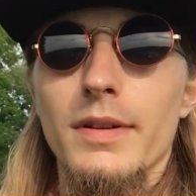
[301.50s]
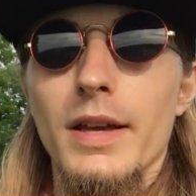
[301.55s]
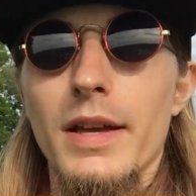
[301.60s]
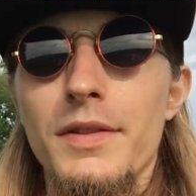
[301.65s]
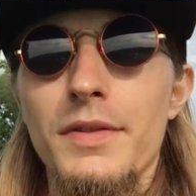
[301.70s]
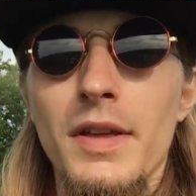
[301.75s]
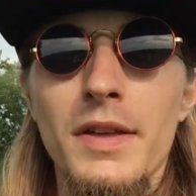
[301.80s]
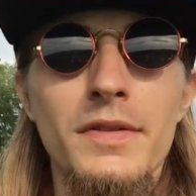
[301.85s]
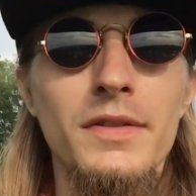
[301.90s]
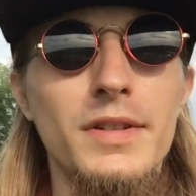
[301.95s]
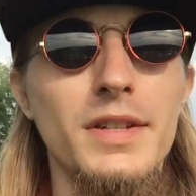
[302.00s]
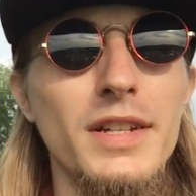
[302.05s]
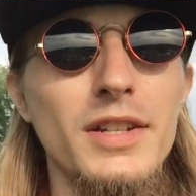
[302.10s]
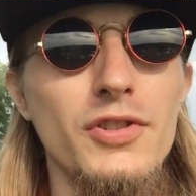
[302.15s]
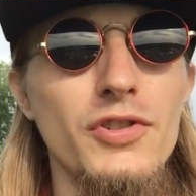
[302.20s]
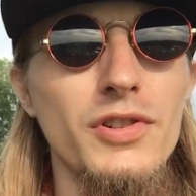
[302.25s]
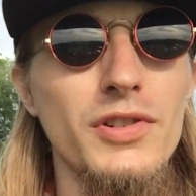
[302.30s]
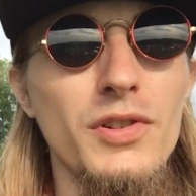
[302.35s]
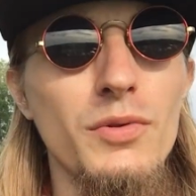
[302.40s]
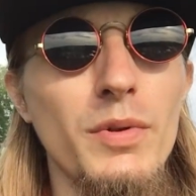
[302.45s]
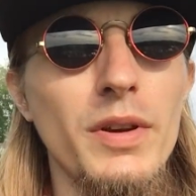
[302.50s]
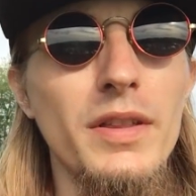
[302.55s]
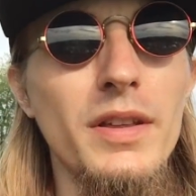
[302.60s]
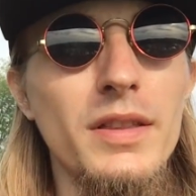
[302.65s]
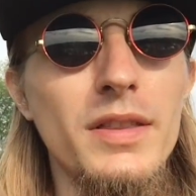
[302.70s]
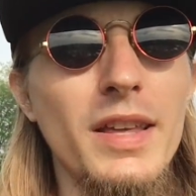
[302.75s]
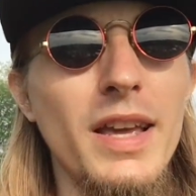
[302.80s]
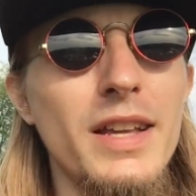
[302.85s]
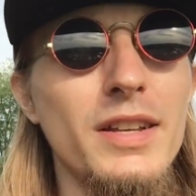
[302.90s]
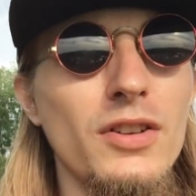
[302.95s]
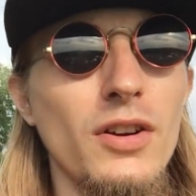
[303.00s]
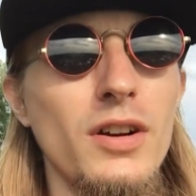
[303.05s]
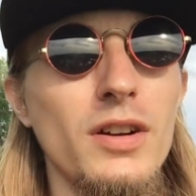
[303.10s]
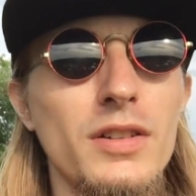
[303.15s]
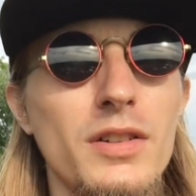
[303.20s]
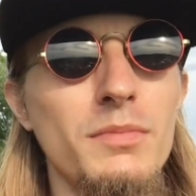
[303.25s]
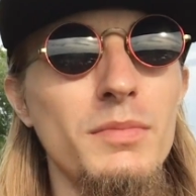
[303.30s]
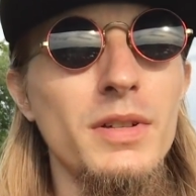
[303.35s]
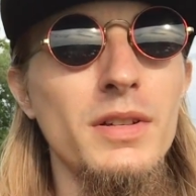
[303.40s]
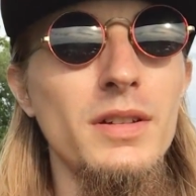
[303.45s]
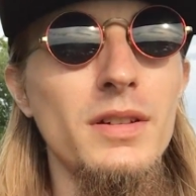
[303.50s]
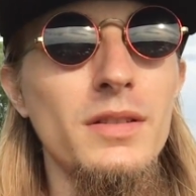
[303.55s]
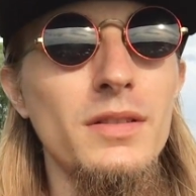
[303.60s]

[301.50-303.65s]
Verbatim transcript: and then the teachers, the way that they talk to me